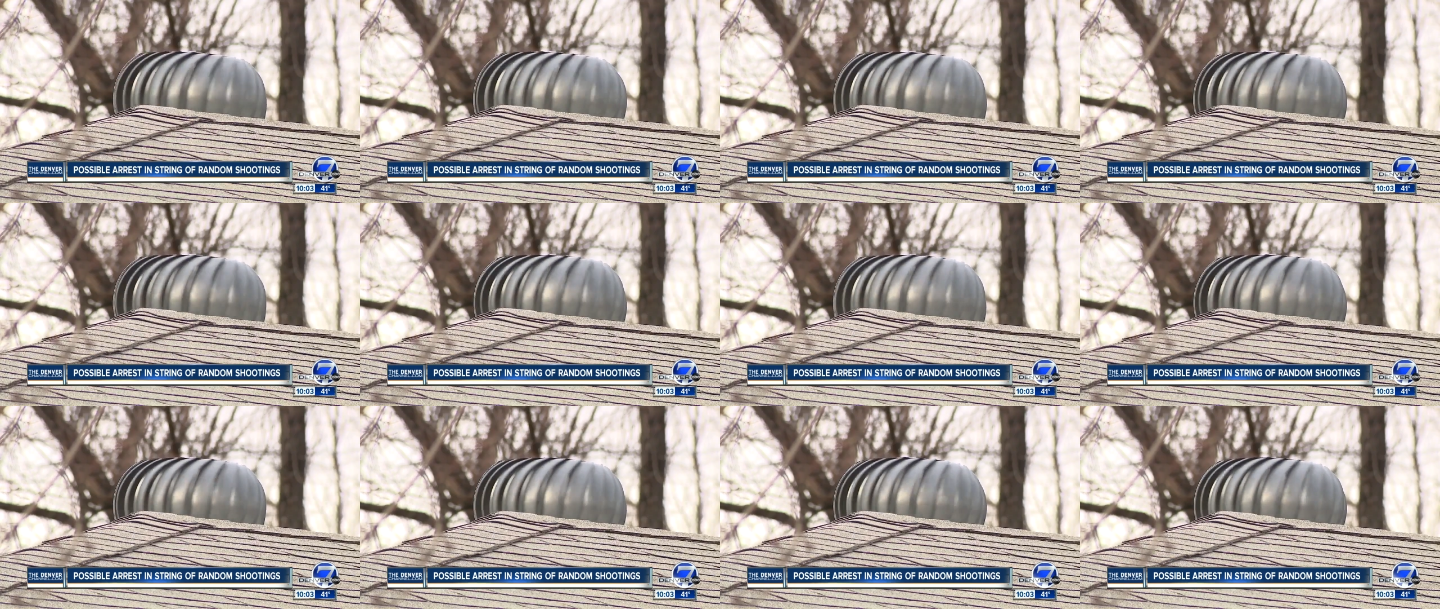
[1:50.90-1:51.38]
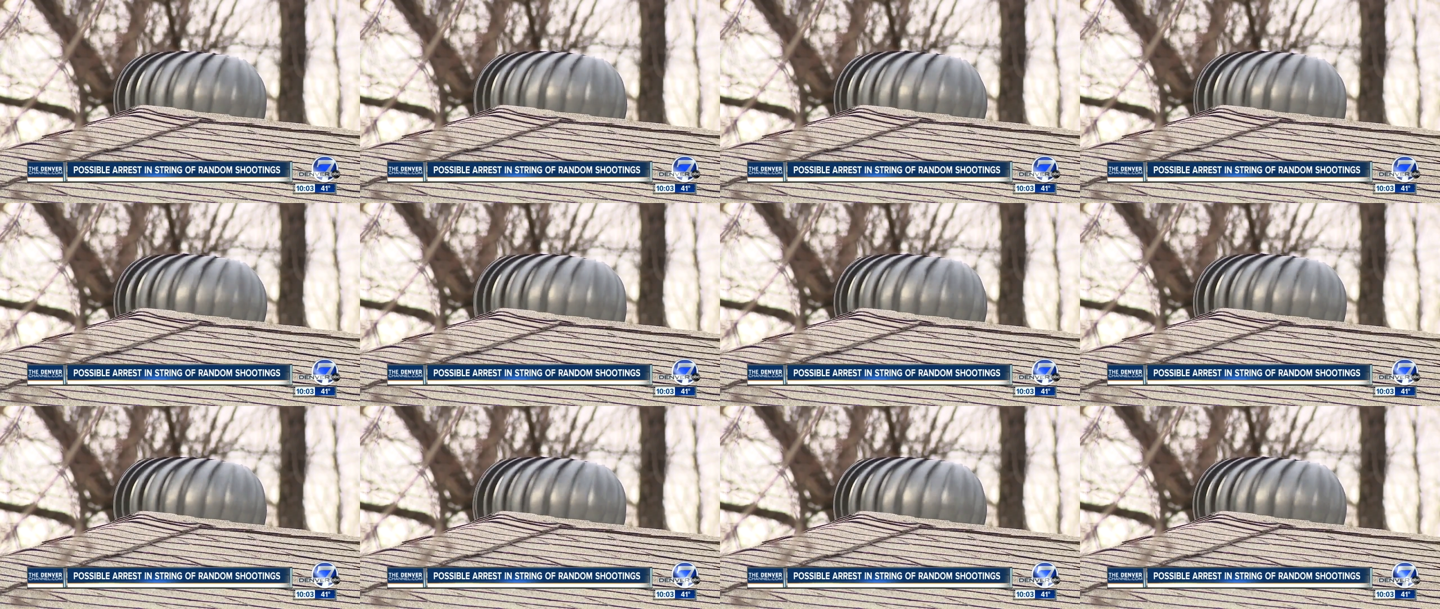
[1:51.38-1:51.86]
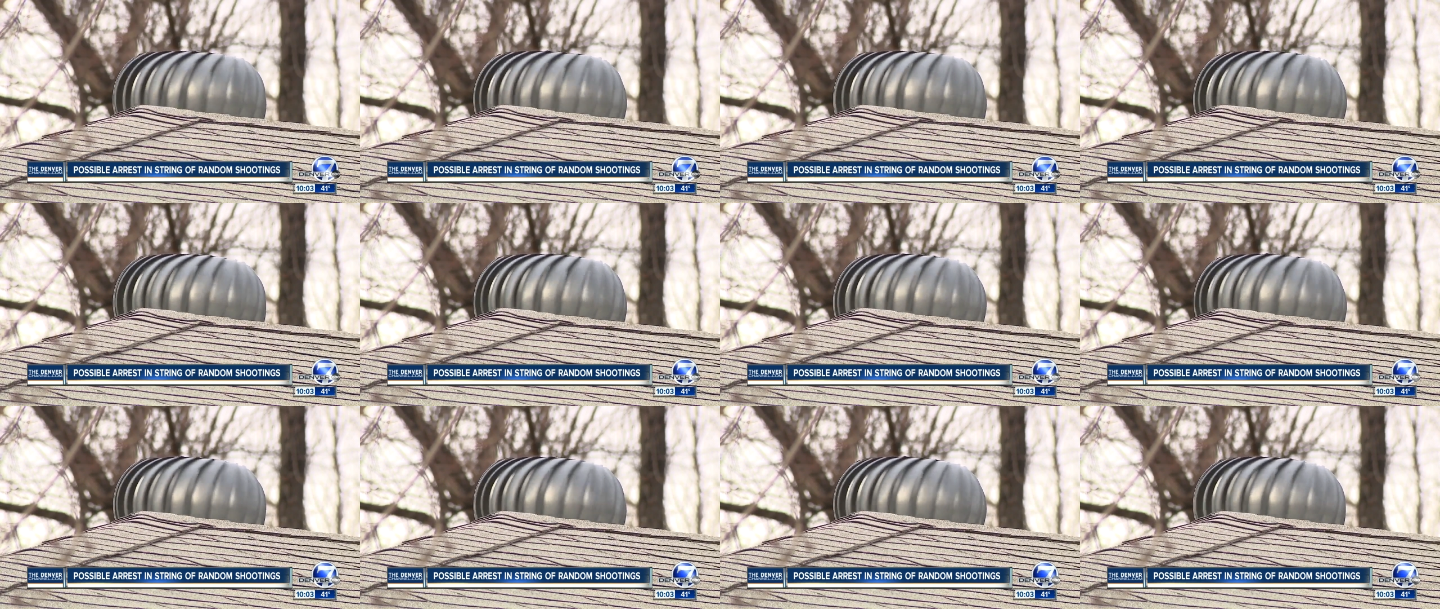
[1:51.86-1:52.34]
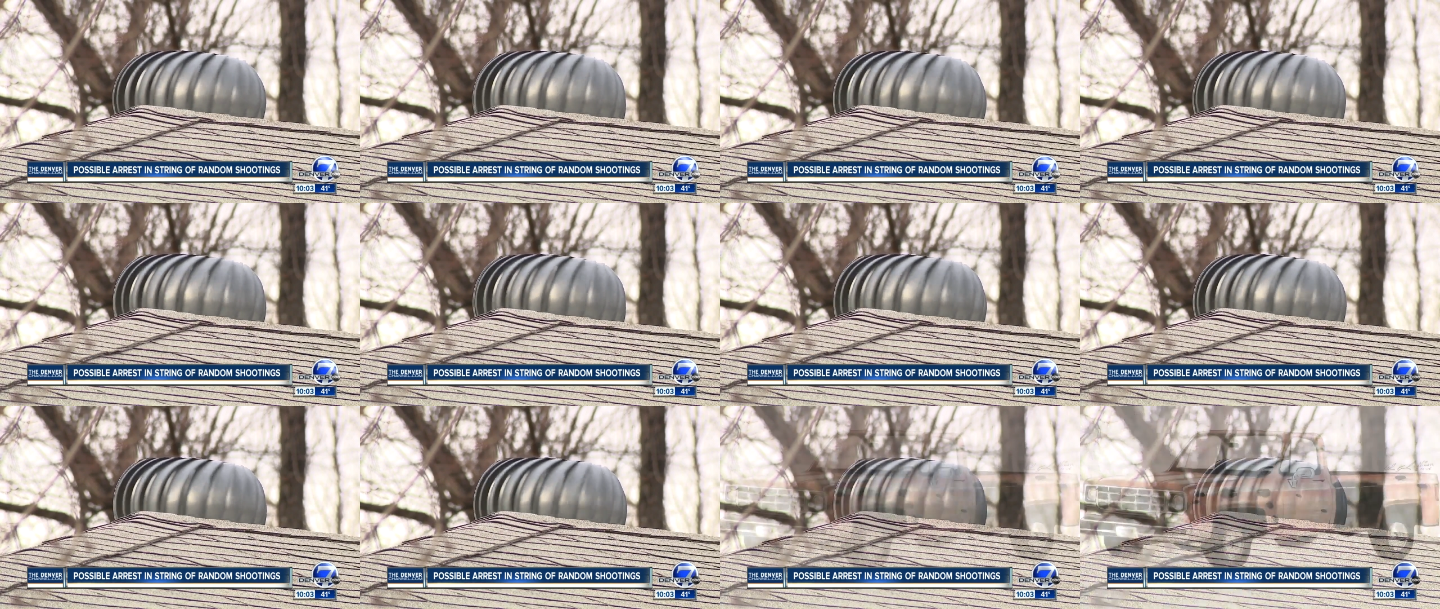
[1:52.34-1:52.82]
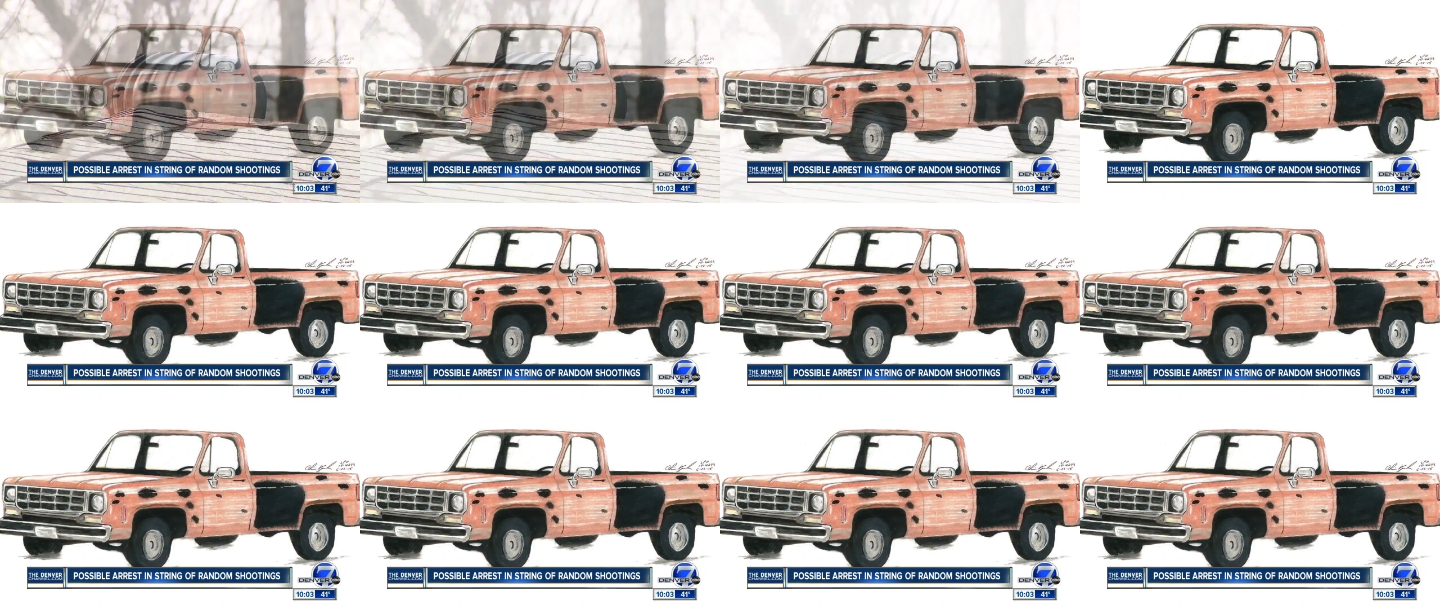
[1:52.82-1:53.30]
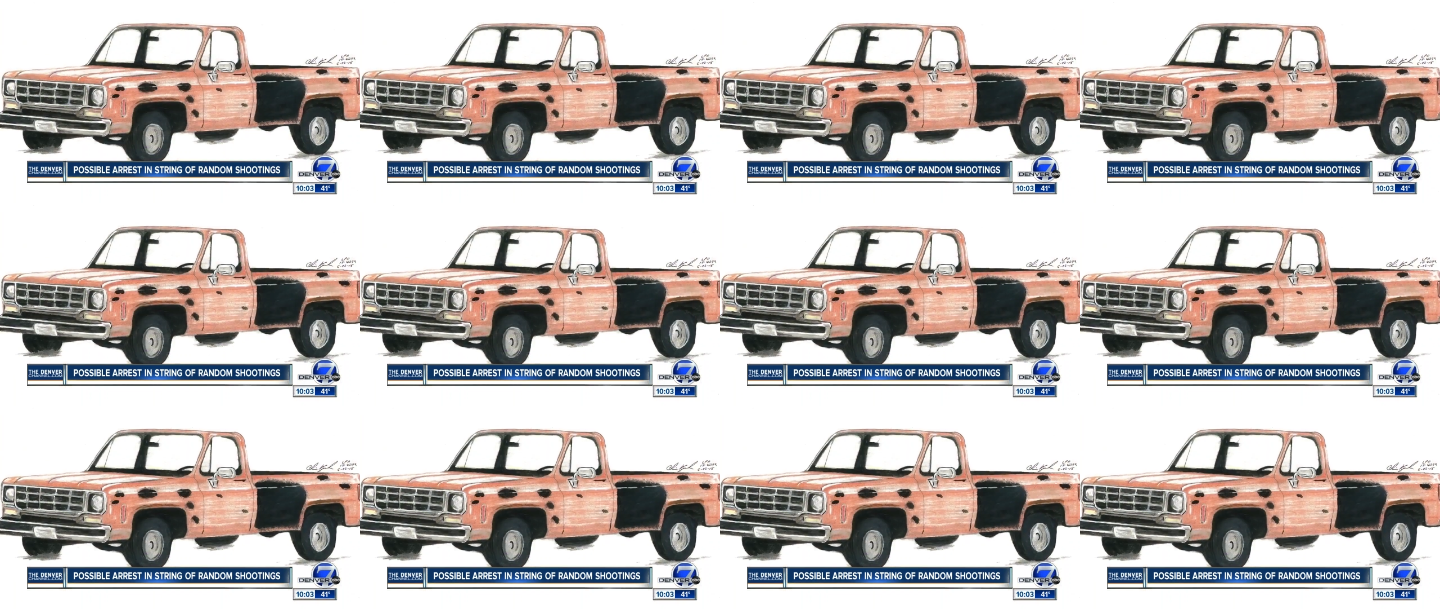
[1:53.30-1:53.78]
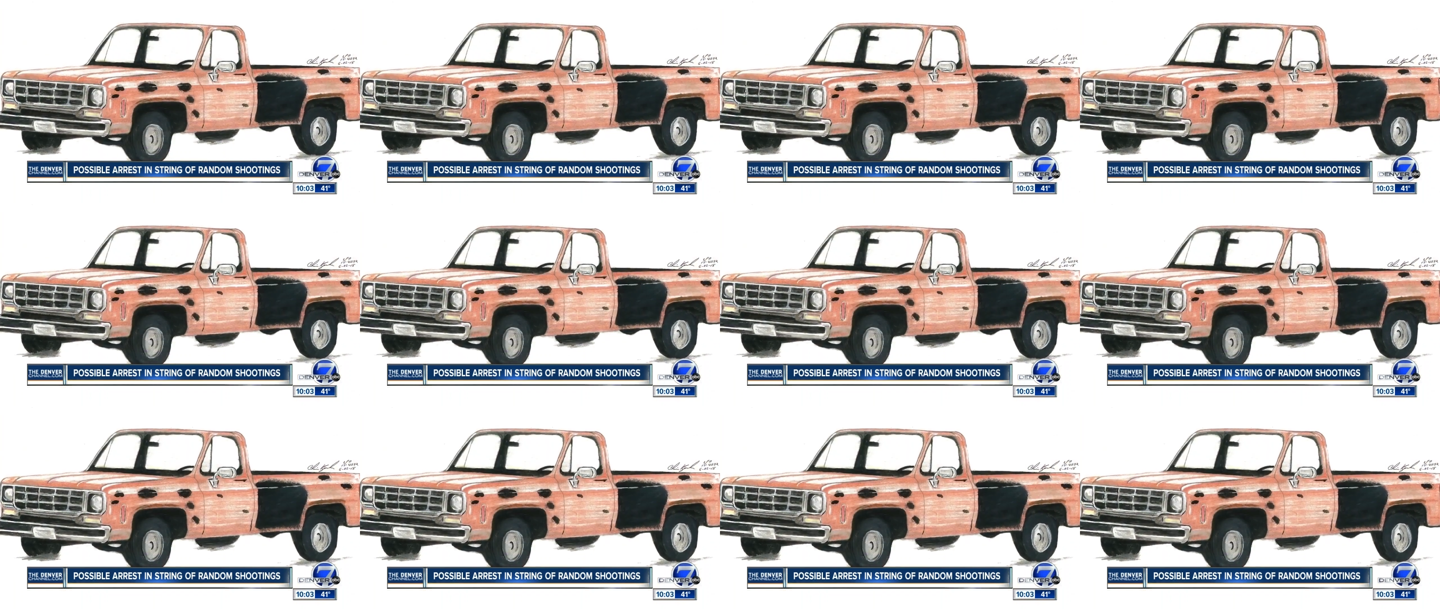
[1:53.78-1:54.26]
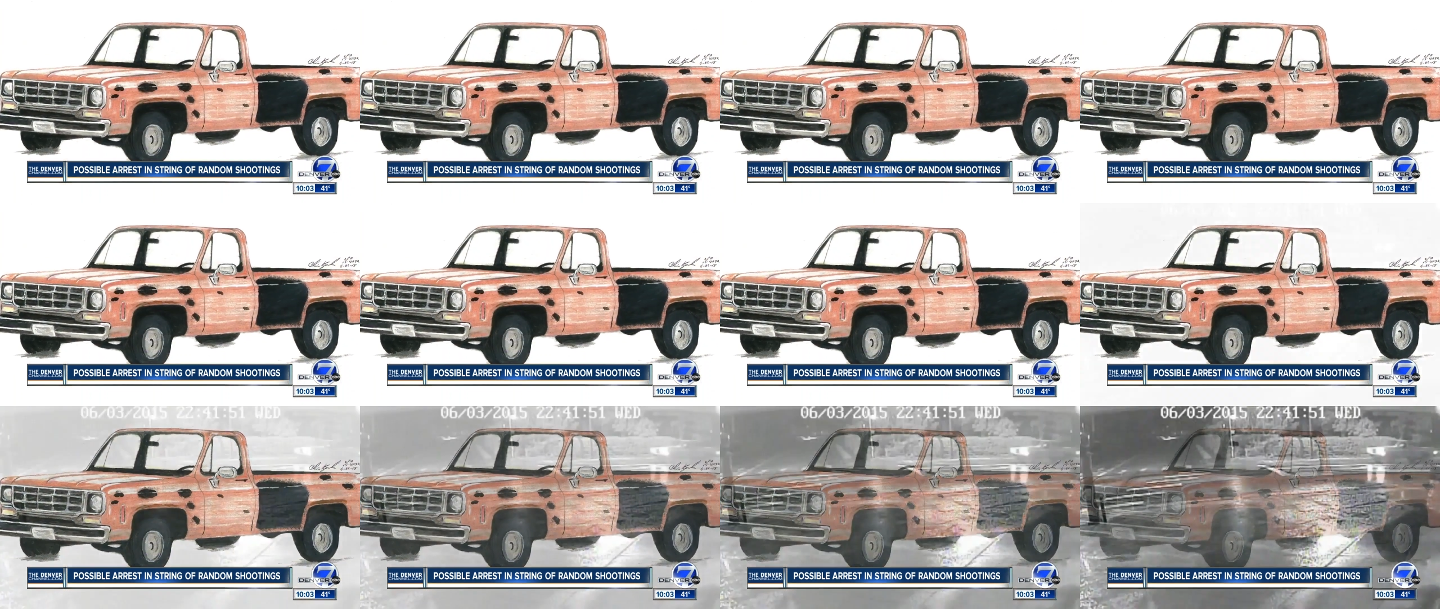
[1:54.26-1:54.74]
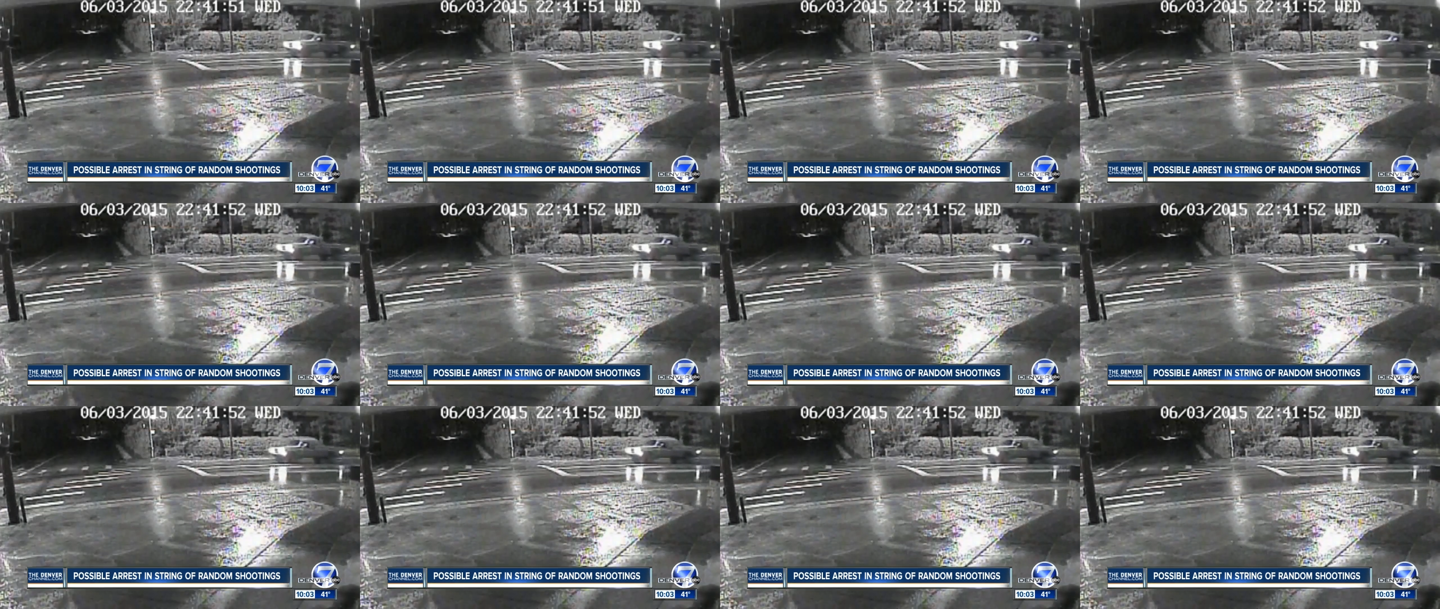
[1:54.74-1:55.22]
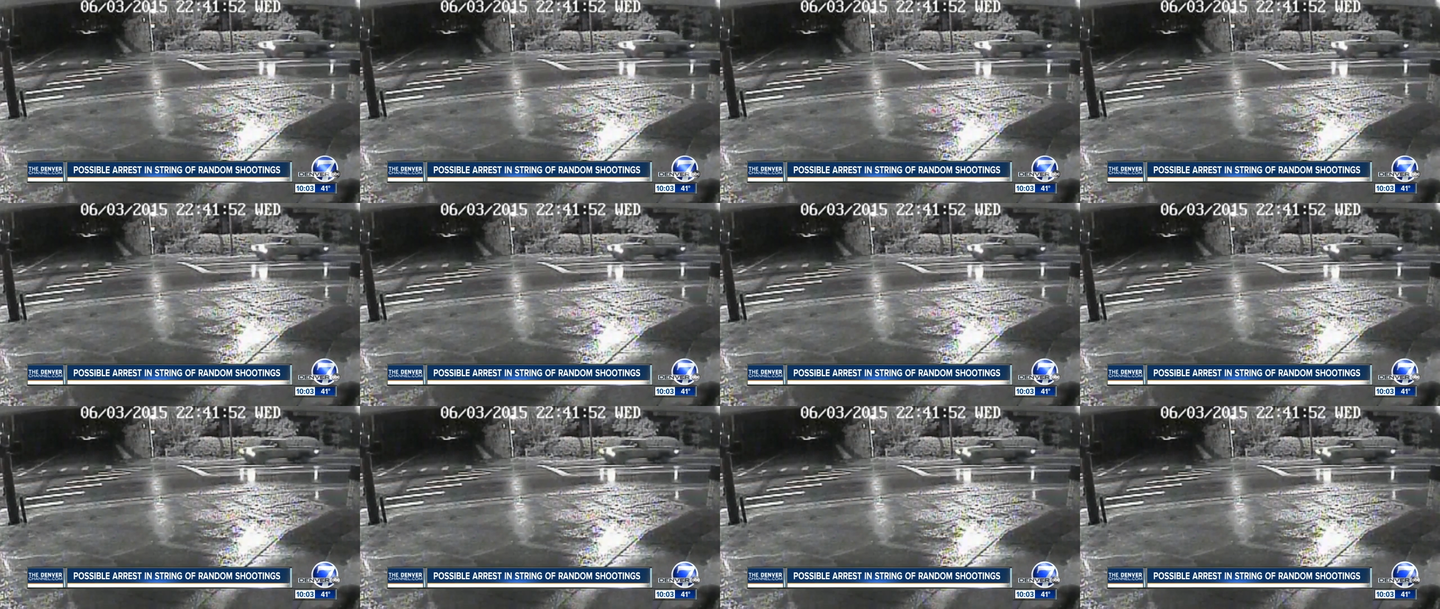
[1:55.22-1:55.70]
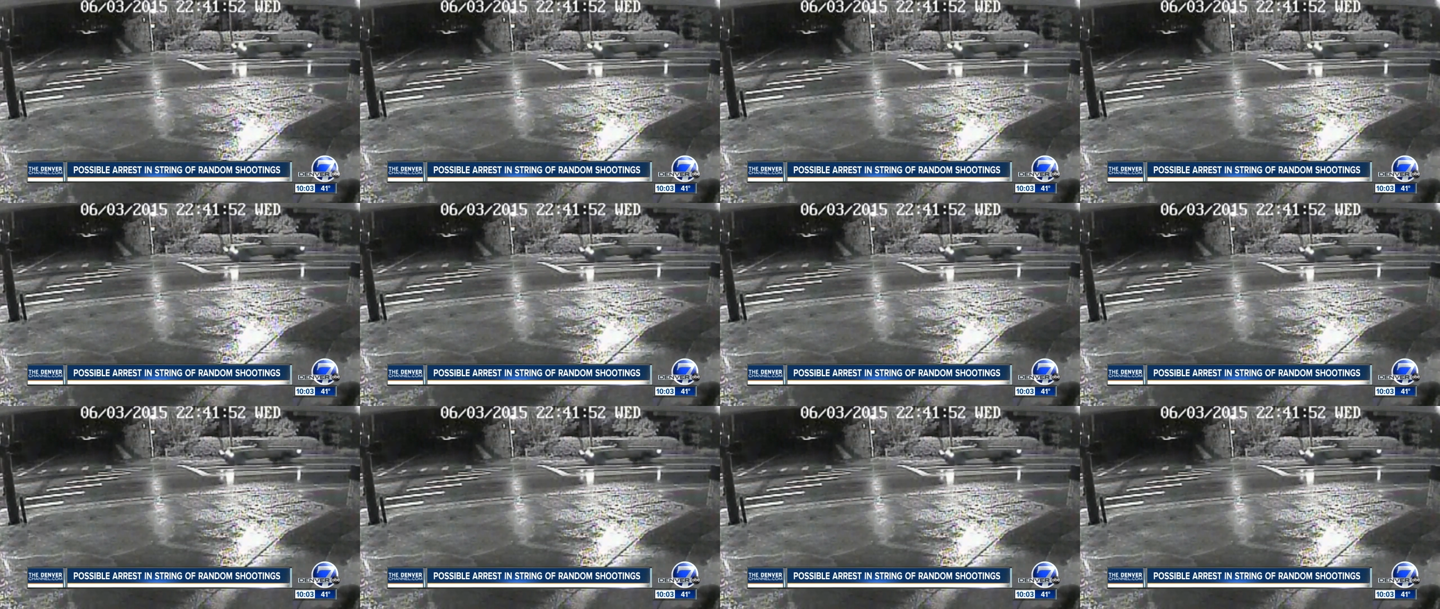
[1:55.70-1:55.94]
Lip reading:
Nobody's mouth can be seen.